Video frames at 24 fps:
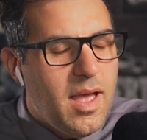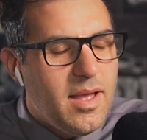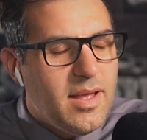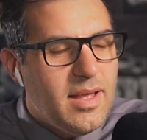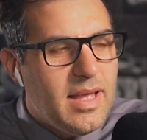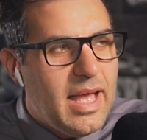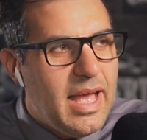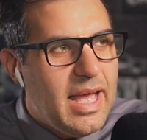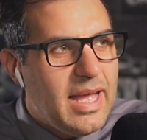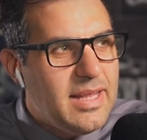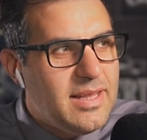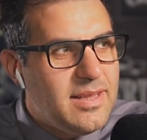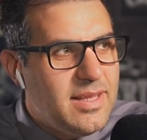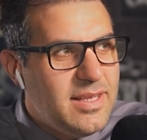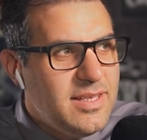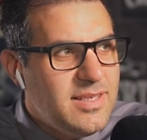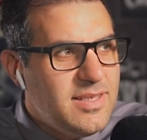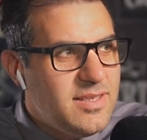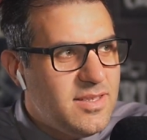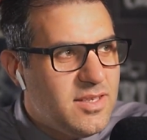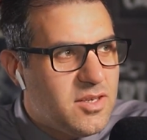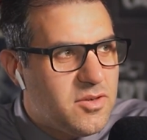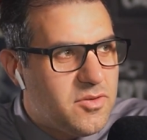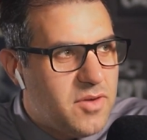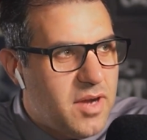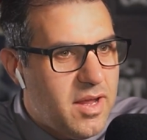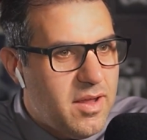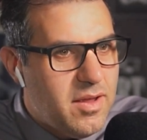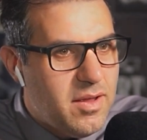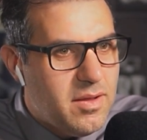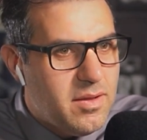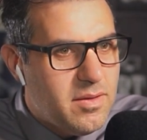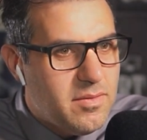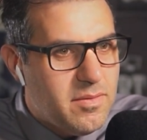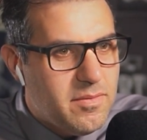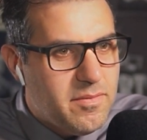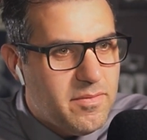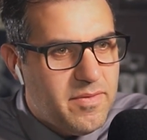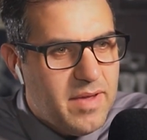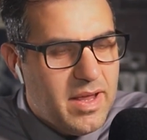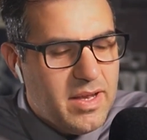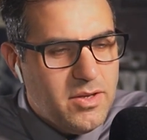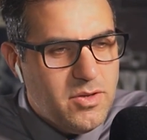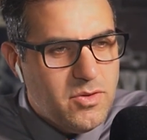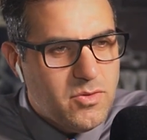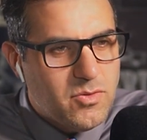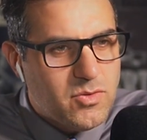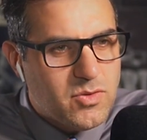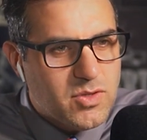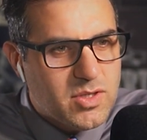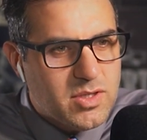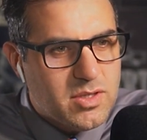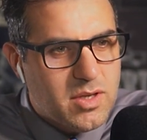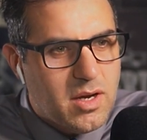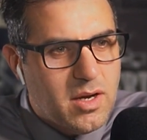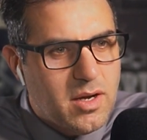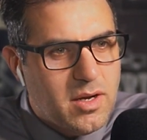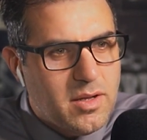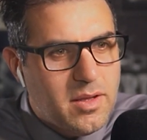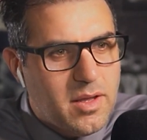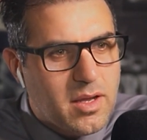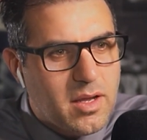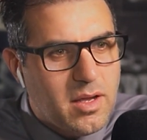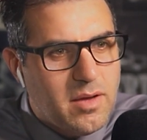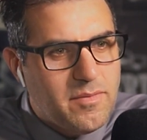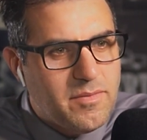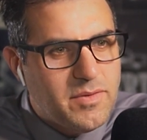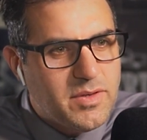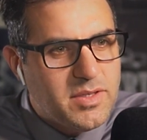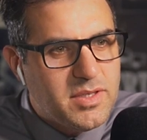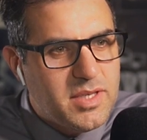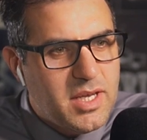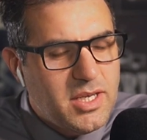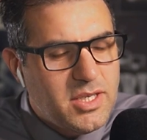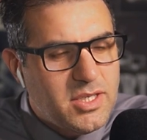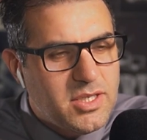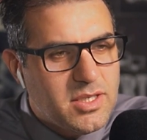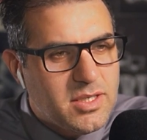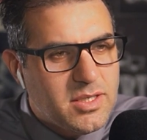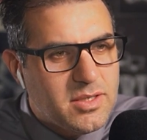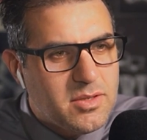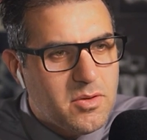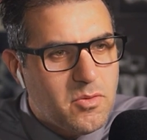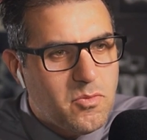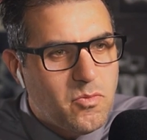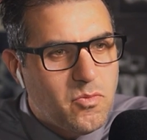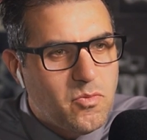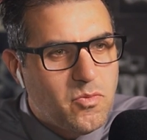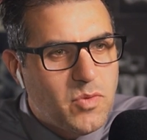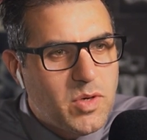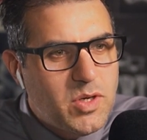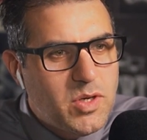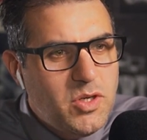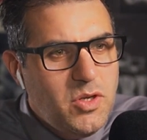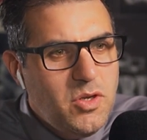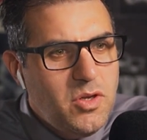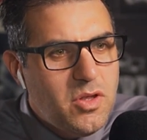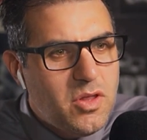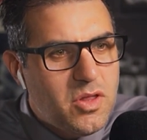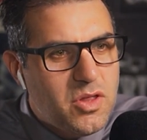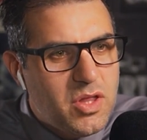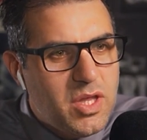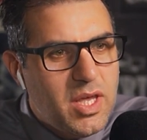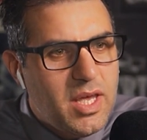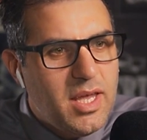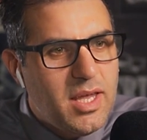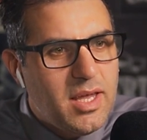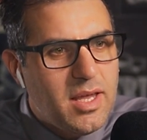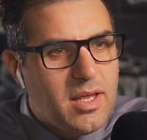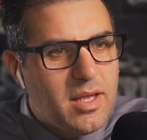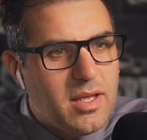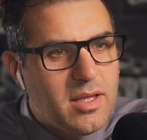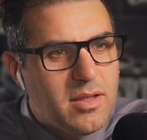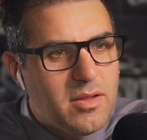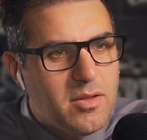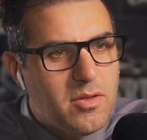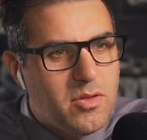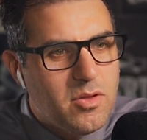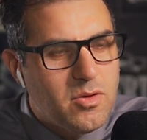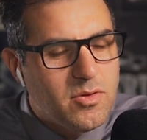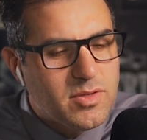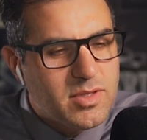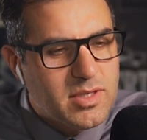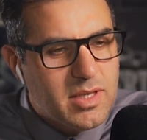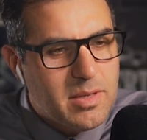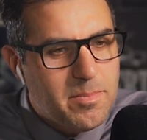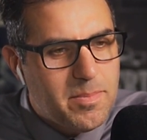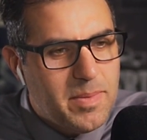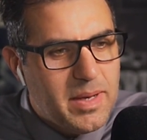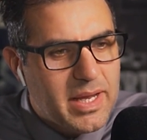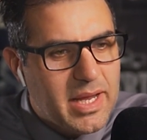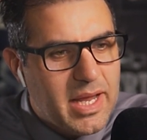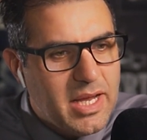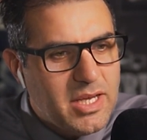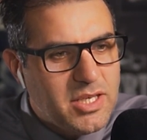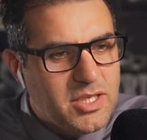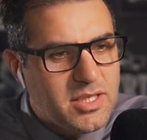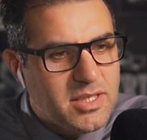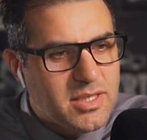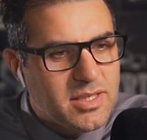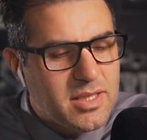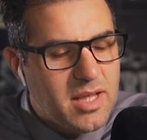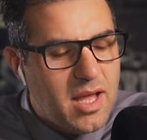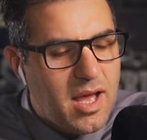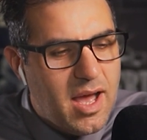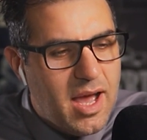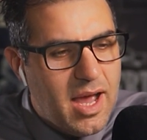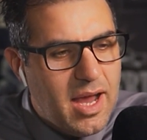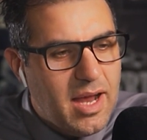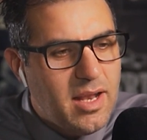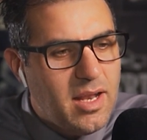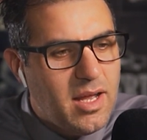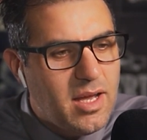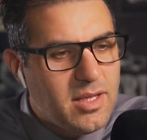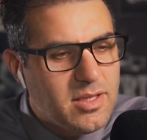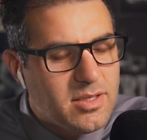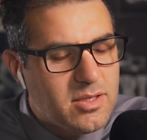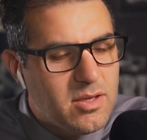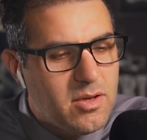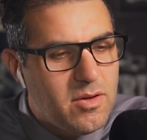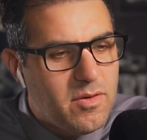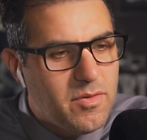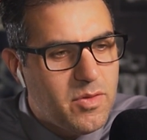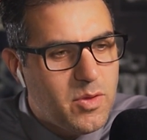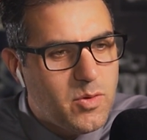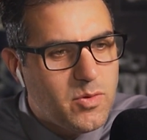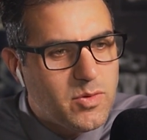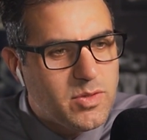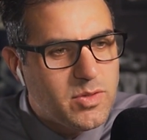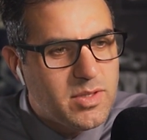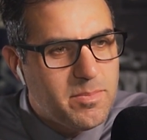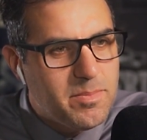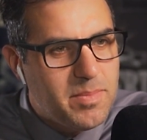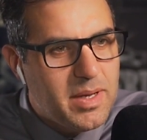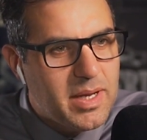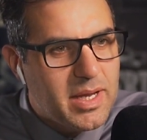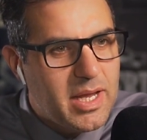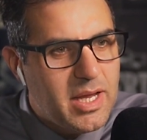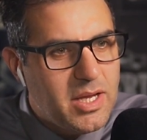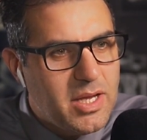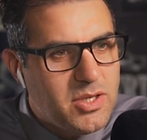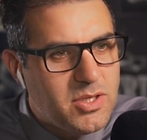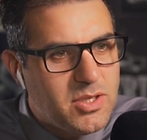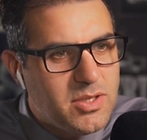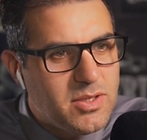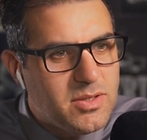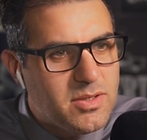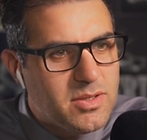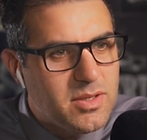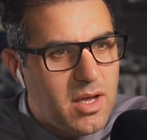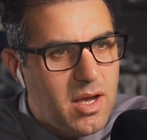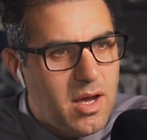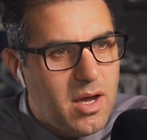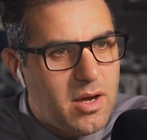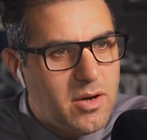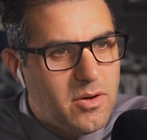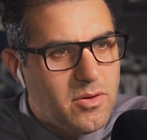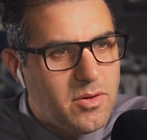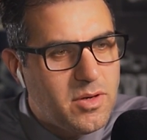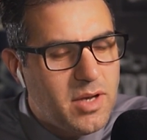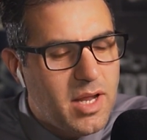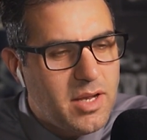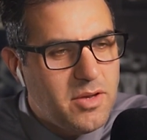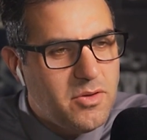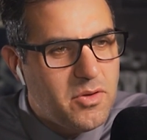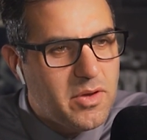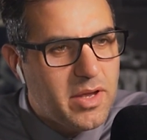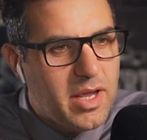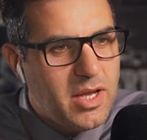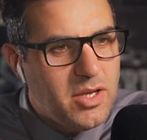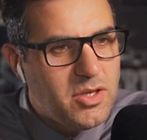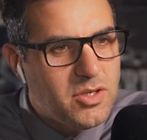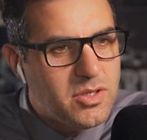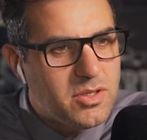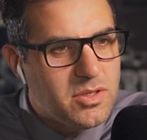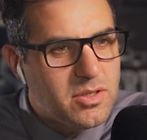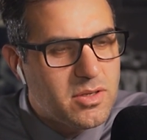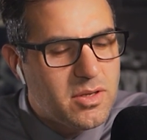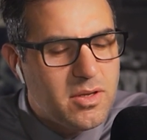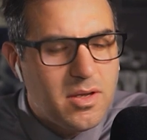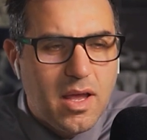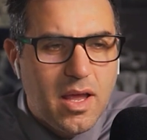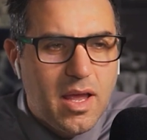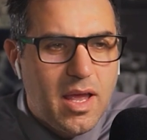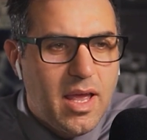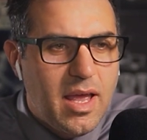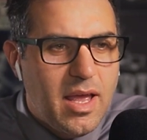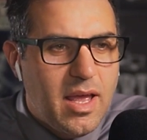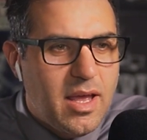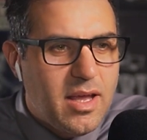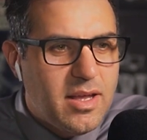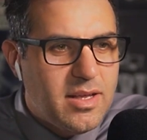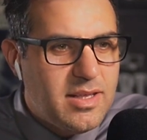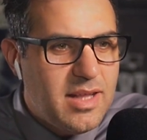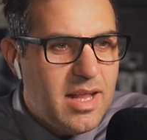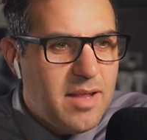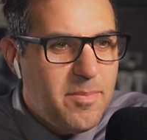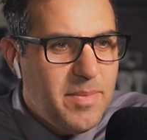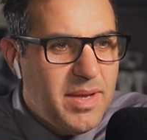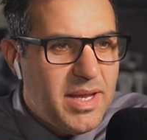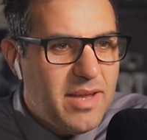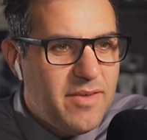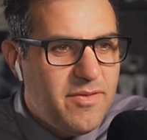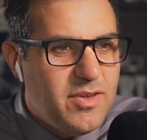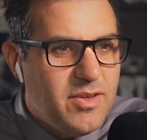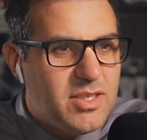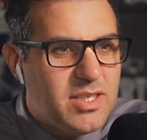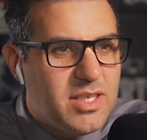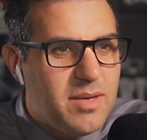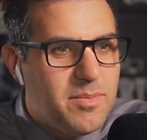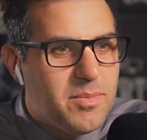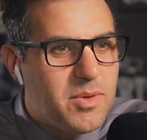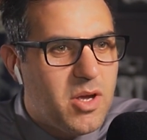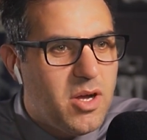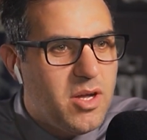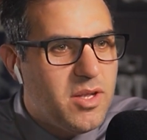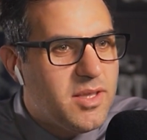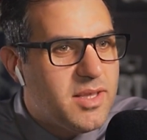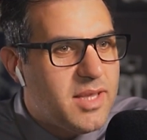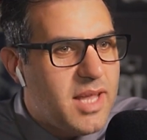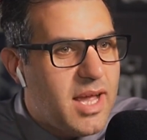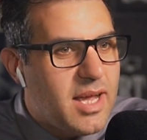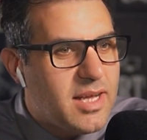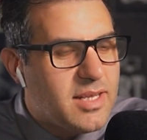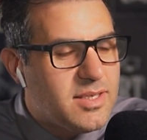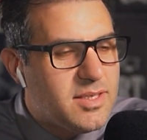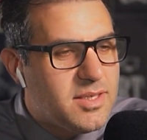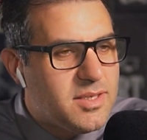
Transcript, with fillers: And this is a great venue to start a conversation. So, what do you think those implications, the highlights of those implications, are on education? Let me give you some context.